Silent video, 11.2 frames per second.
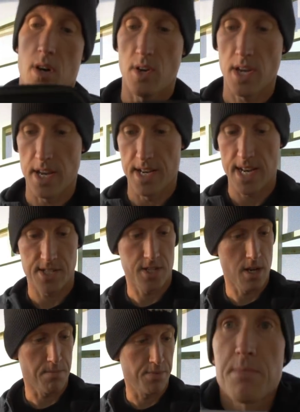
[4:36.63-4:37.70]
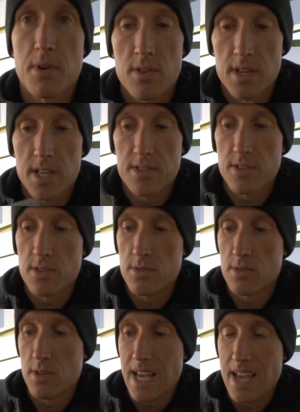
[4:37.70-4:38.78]
Okay, next up are these
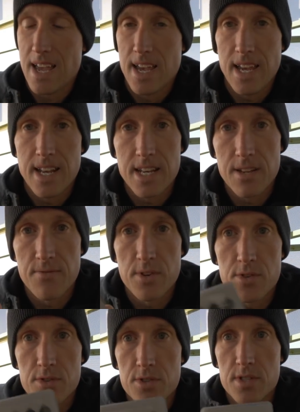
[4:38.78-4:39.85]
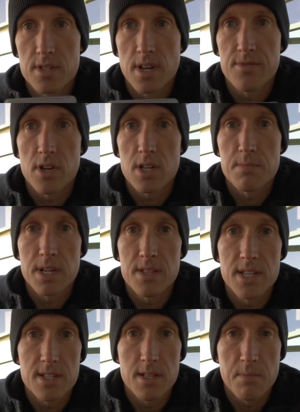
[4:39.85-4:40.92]
little ND filters. I've talked about
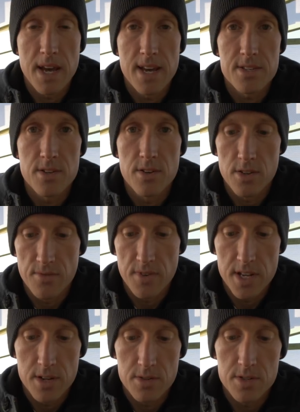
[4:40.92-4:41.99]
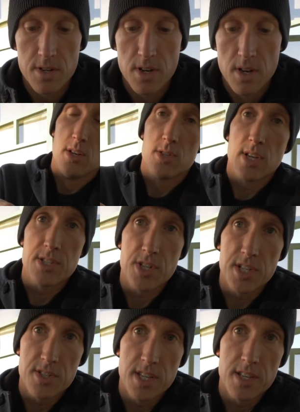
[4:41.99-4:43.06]
these in the past on other videos. So as you
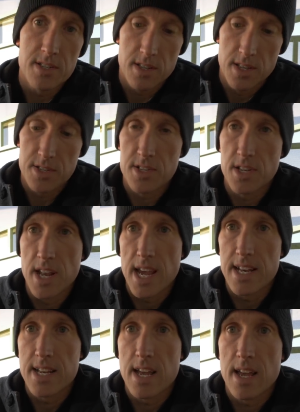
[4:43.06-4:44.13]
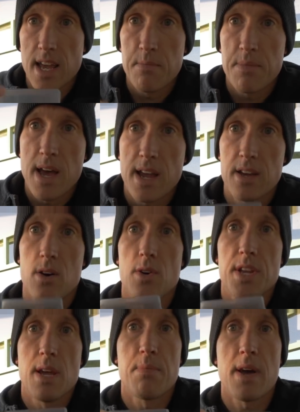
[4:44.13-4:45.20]
can see, this is an 8-pack, all-day